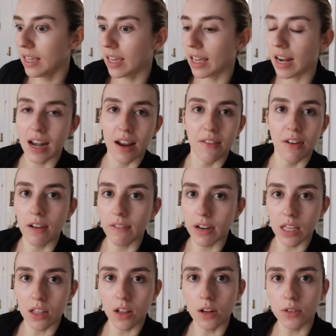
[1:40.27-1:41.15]
and I never have
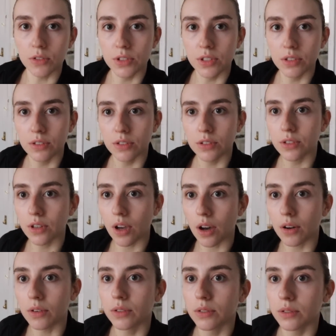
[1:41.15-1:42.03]
any clothes,
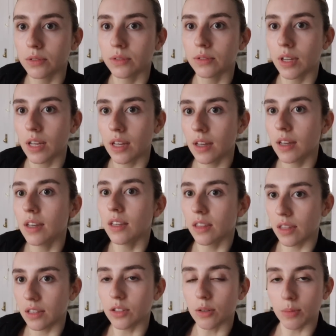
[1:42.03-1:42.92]
so
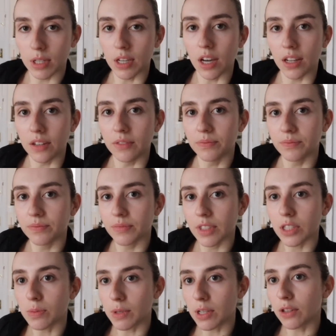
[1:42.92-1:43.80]
this will be good.
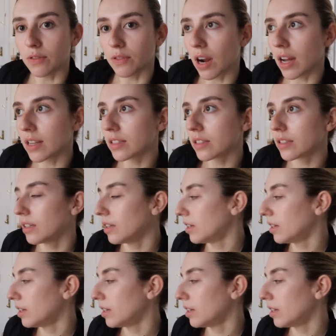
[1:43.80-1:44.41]
This will be good for us.